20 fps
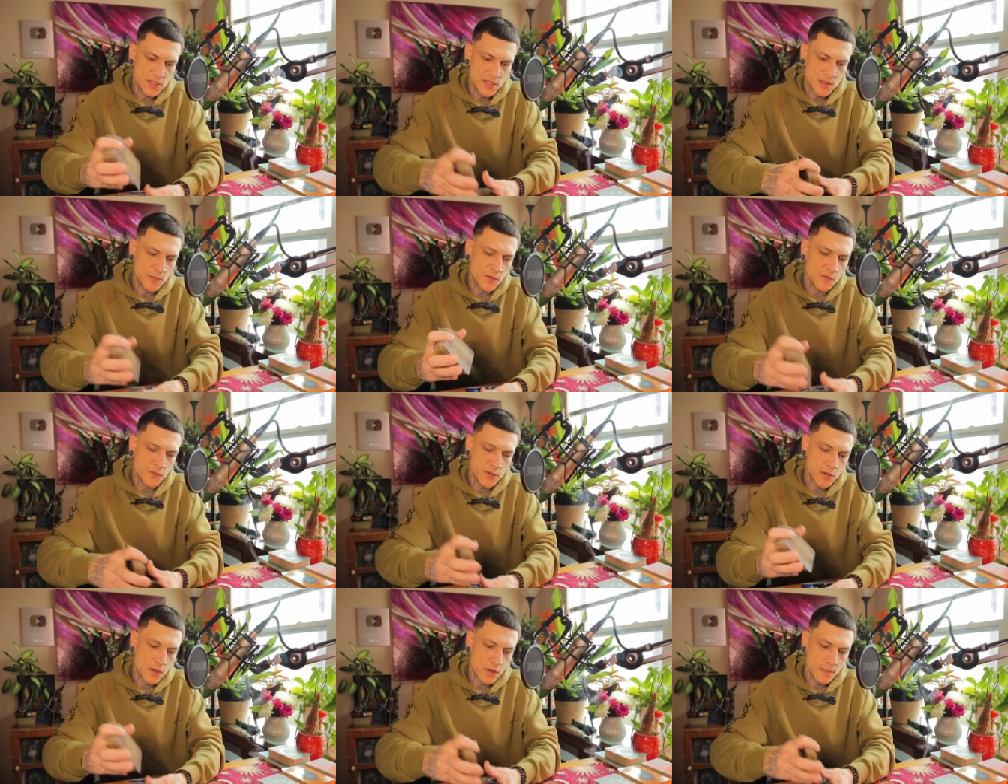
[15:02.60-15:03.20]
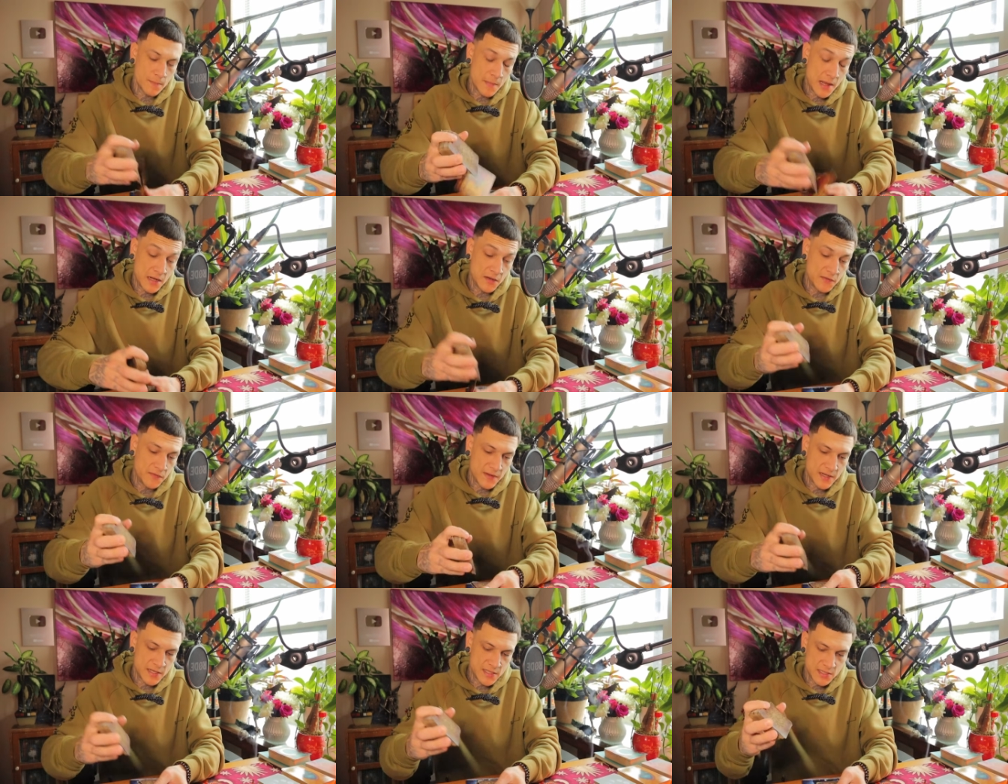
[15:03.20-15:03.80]
Some of you are
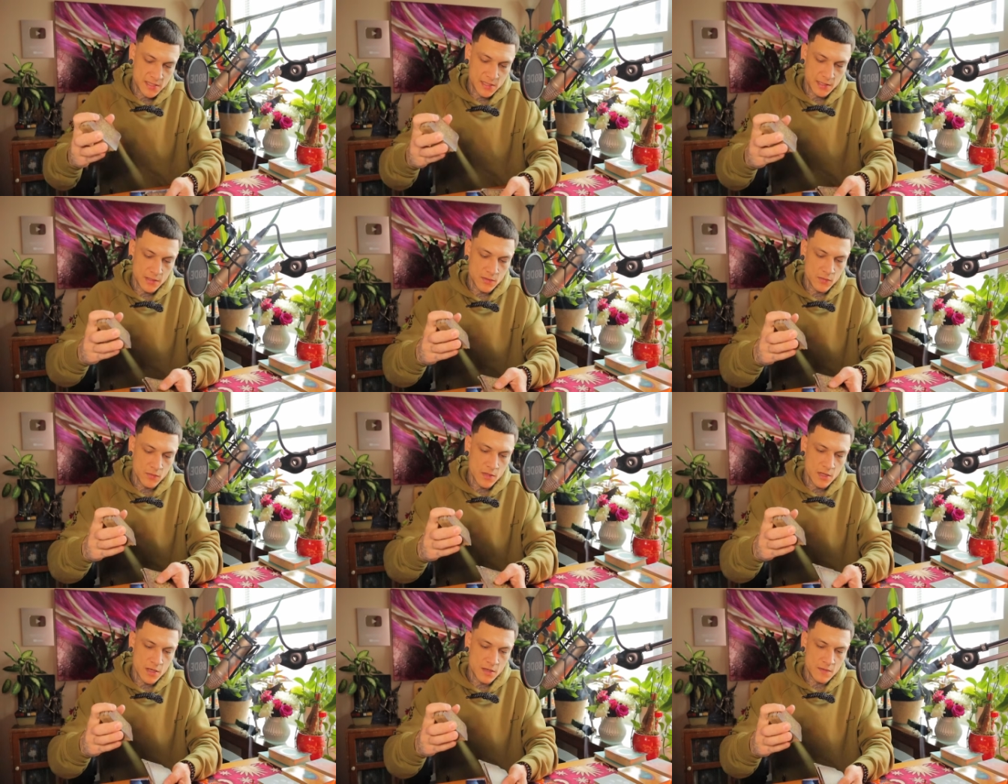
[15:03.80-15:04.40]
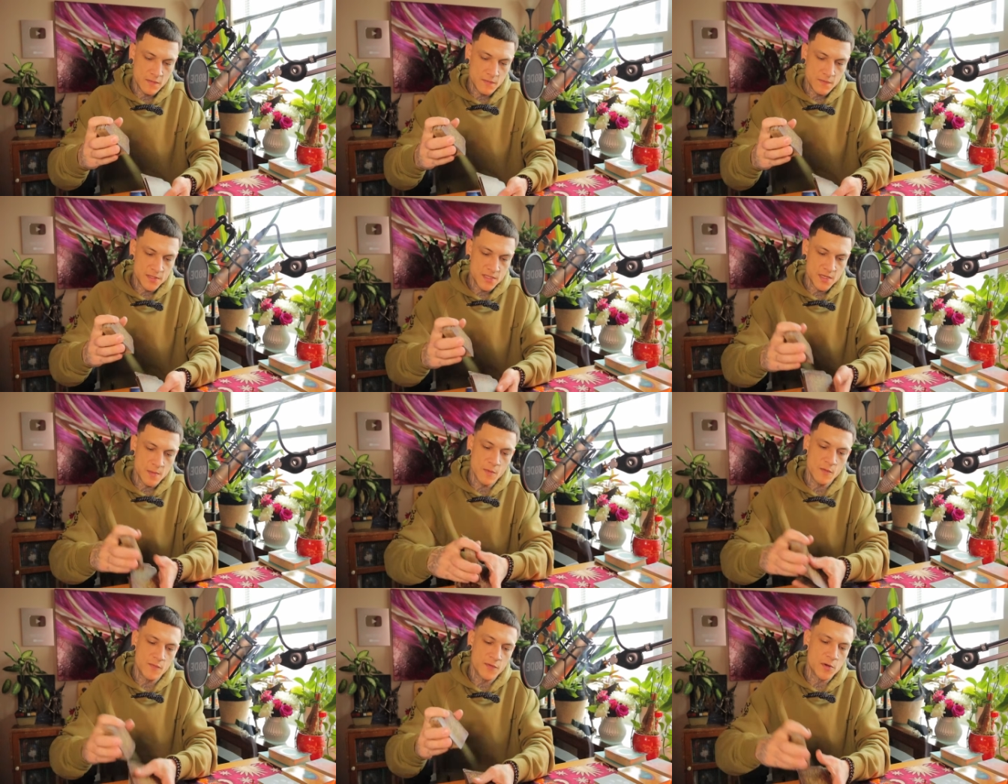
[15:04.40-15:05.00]
manifesting new love.
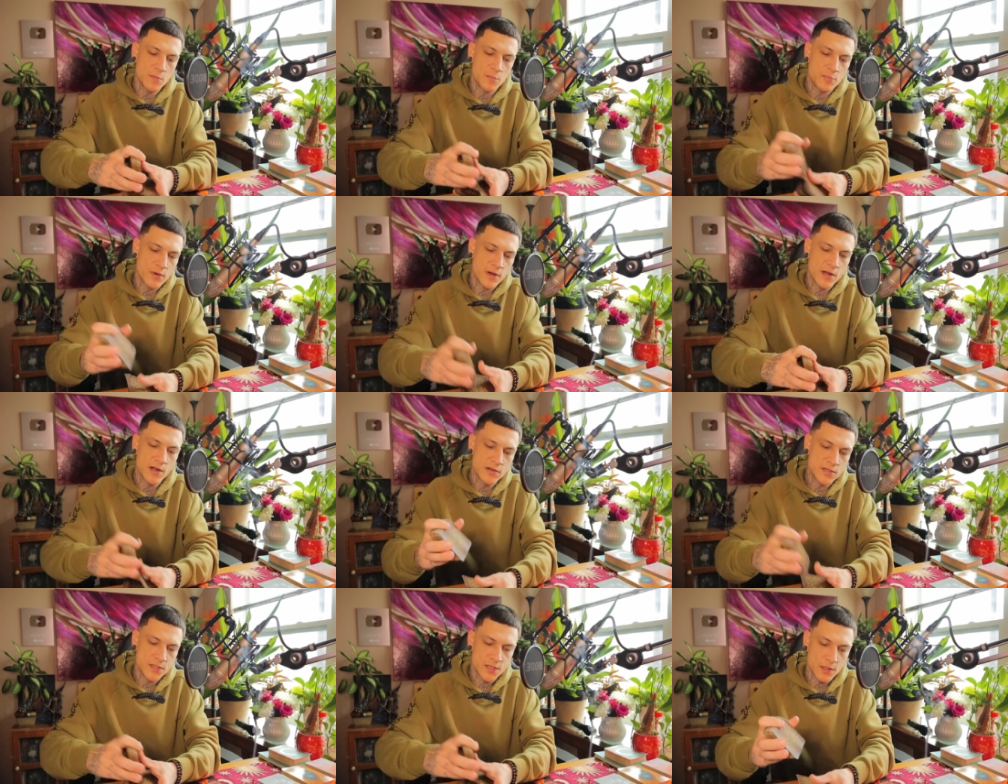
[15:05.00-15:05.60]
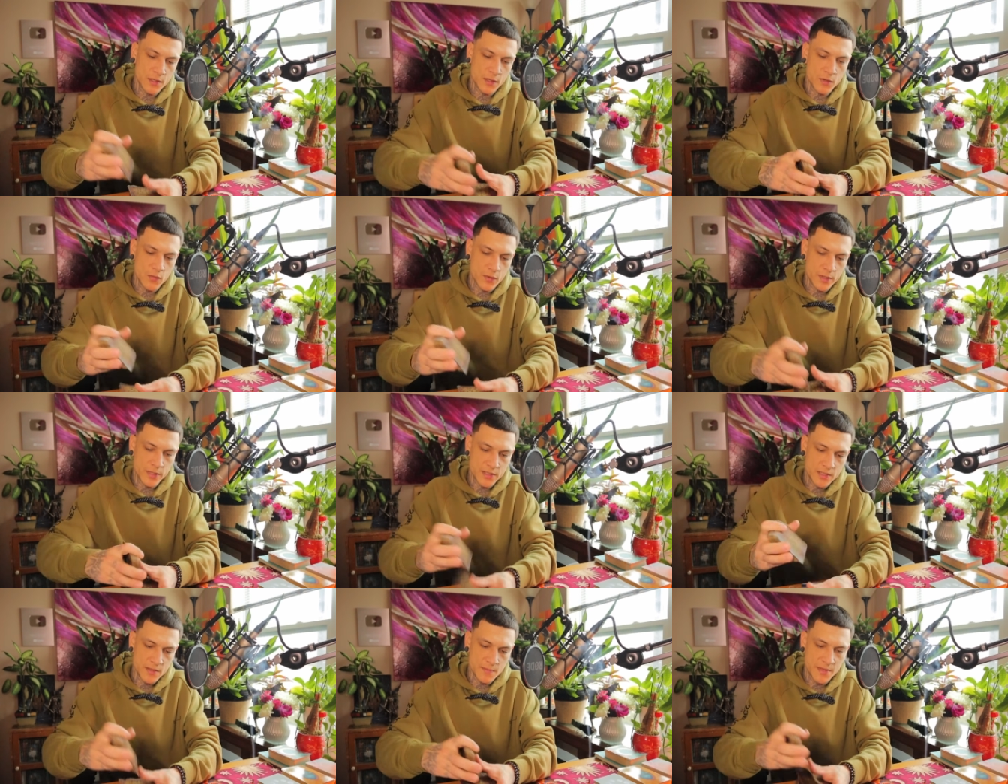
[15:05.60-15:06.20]
Some of your prayers are
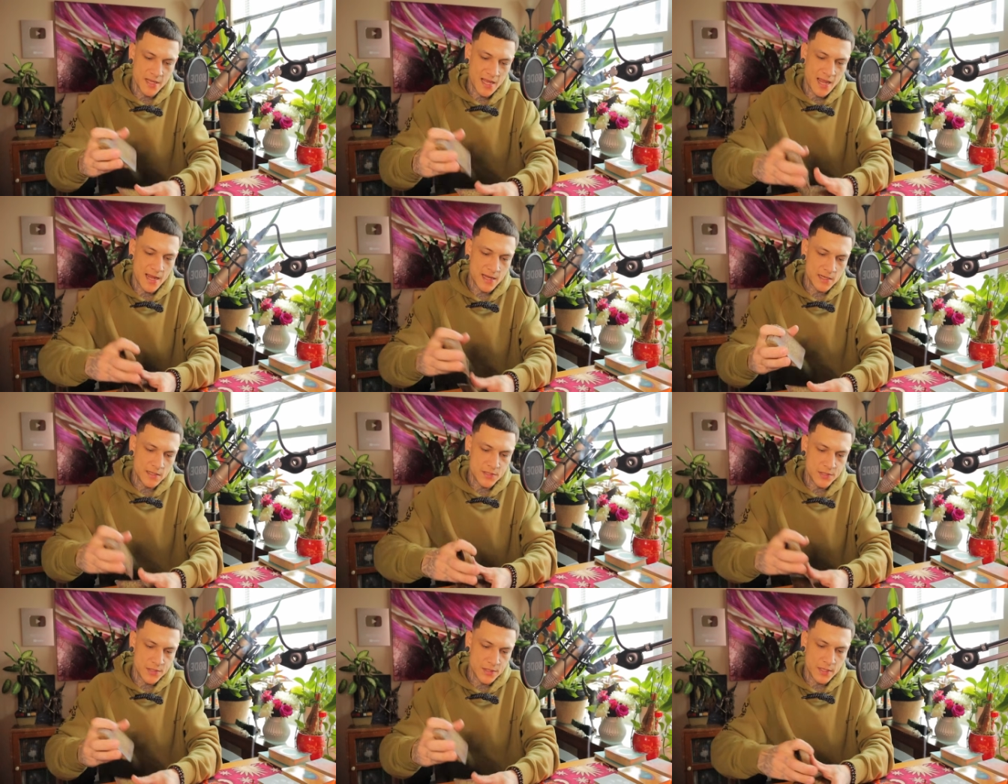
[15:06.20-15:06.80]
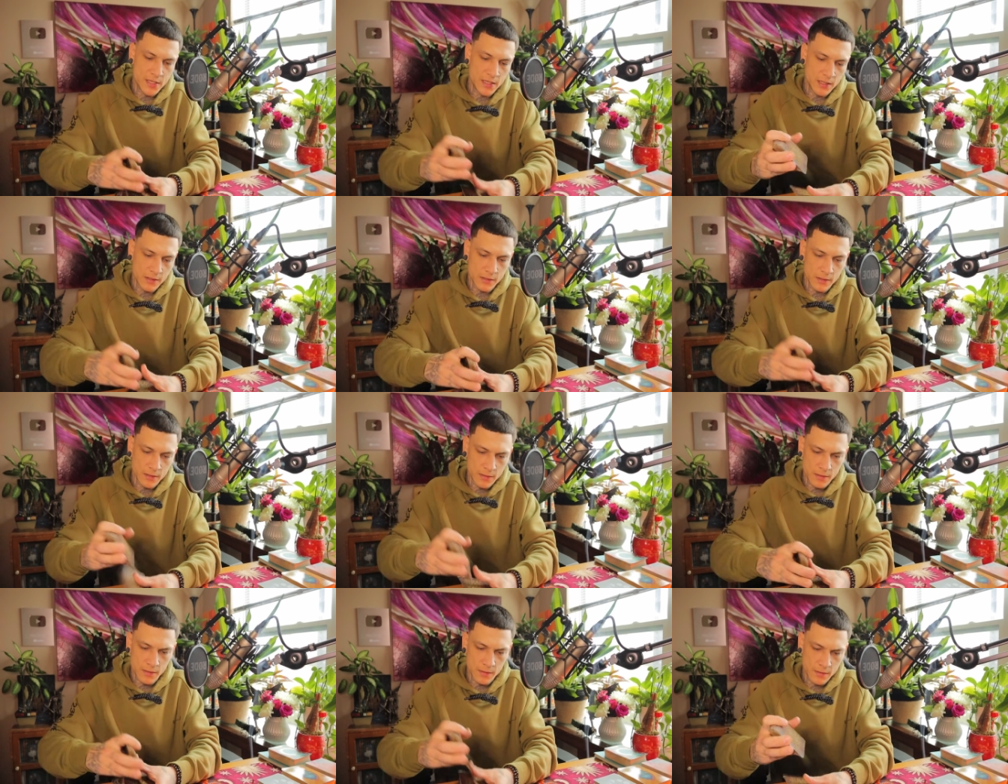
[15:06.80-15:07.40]
going to be answered here.